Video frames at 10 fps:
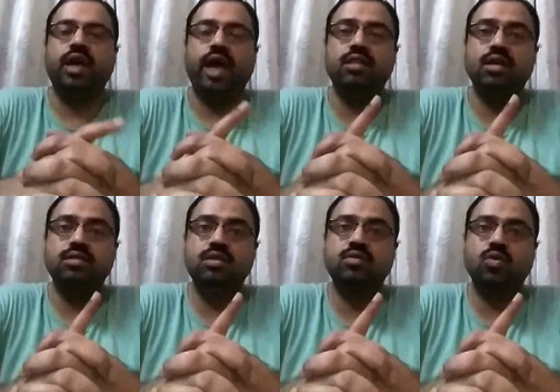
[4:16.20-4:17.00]
And
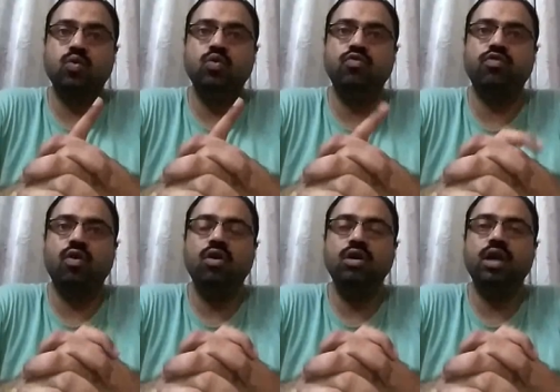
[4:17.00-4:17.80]
this is true
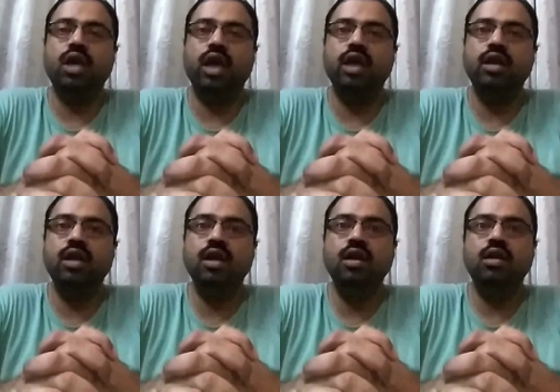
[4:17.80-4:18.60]
for
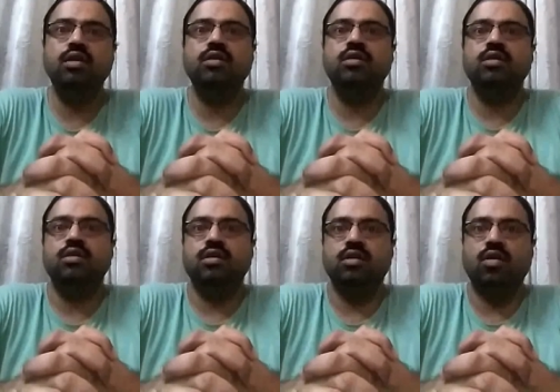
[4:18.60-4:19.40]
any
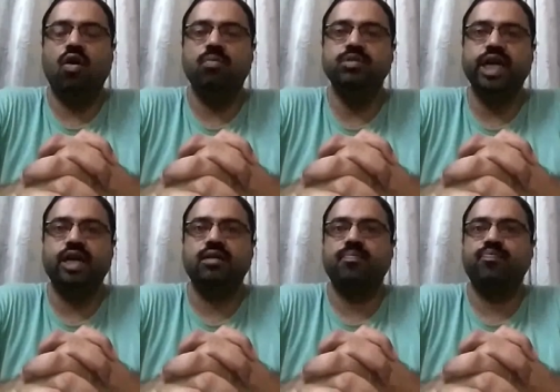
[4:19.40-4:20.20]

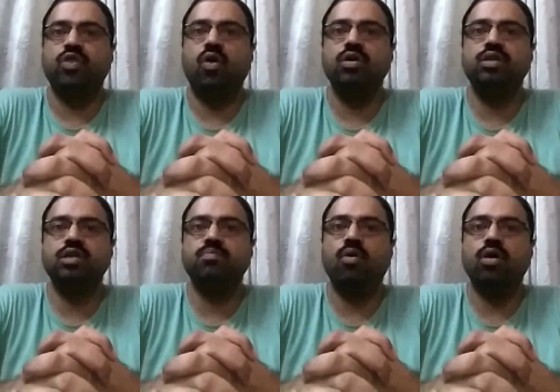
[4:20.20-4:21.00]
object, not
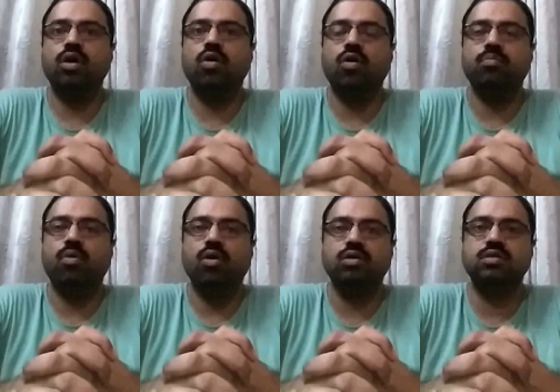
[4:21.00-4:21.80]
just bottle or
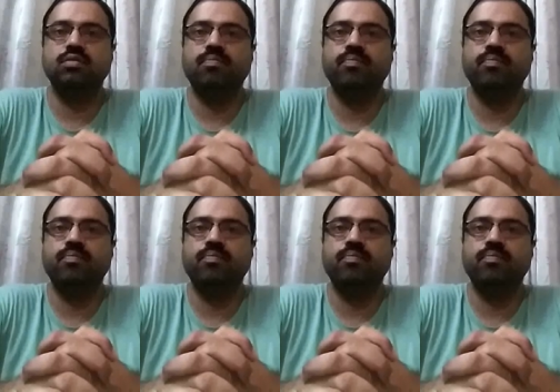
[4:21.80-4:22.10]
box.